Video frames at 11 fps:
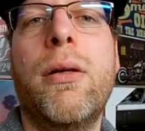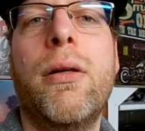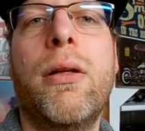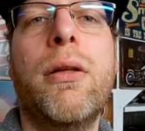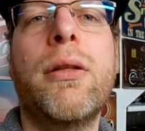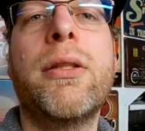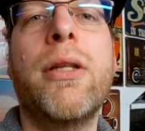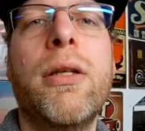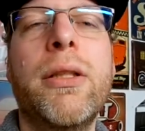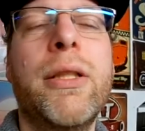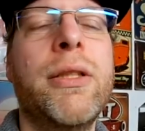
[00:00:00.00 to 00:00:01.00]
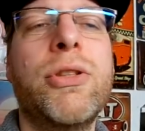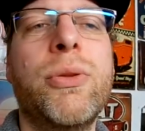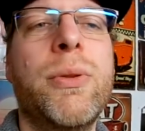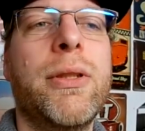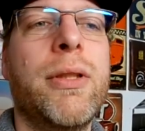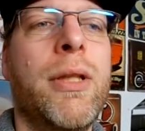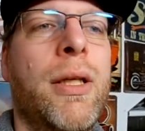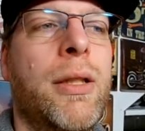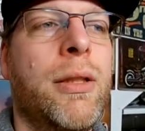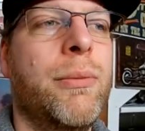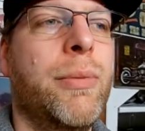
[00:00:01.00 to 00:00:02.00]
looked into it,
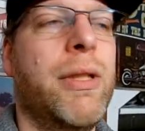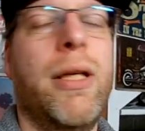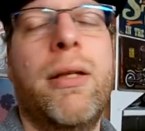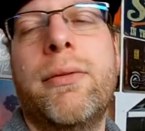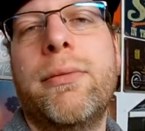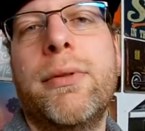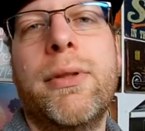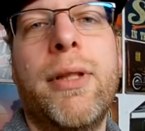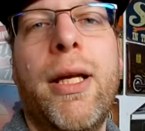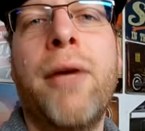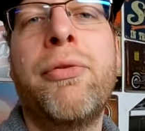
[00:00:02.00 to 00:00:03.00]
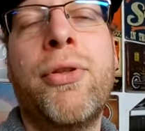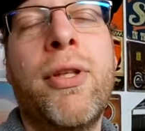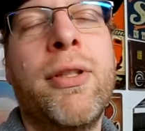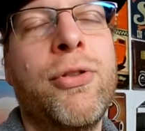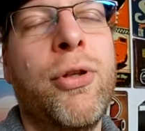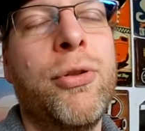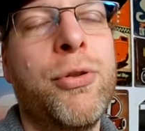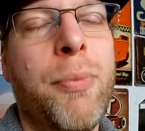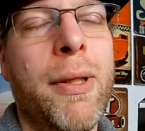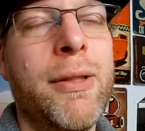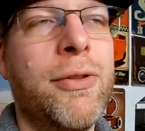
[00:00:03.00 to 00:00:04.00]
but yeah, everything is so
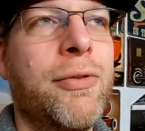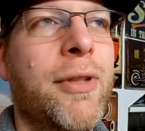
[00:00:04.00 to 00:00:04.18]
expensive.